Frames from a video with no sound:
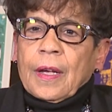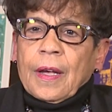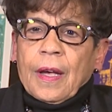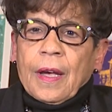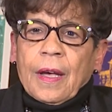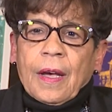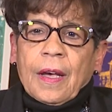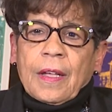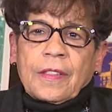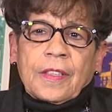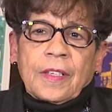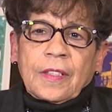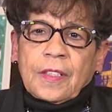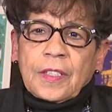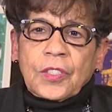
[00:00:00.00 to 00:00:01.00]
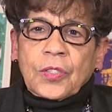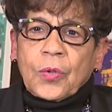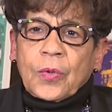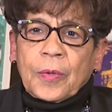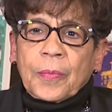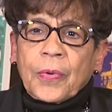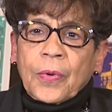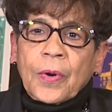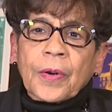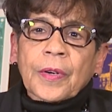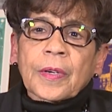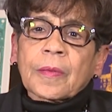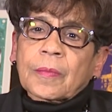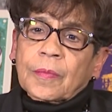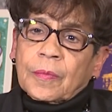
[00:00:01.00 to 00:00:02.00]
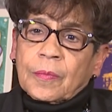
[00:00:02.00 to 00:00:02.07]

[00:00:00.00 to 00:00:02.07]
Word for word: I, I think that's so important.